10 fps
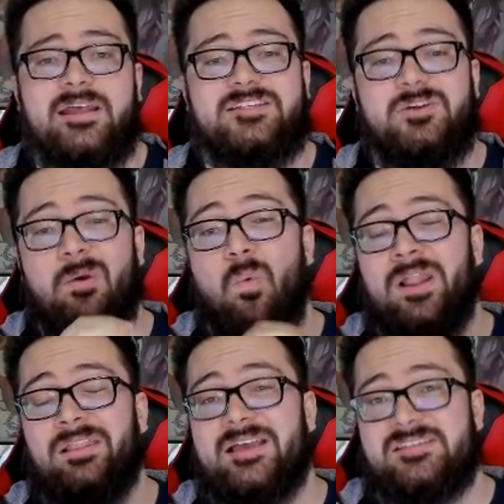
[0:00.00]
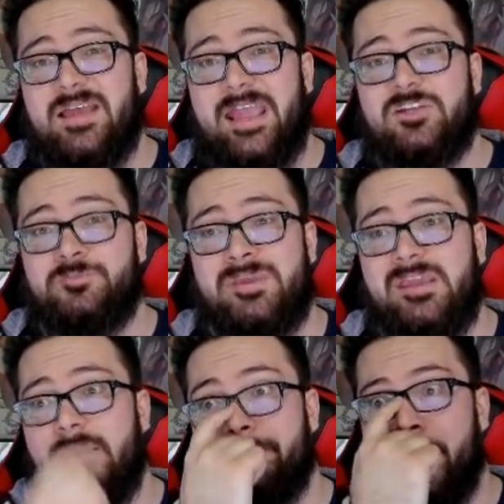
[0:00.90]
it's doing 1 less
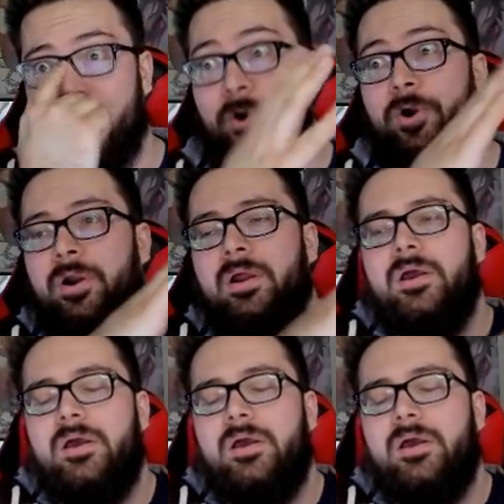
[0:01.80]
HP per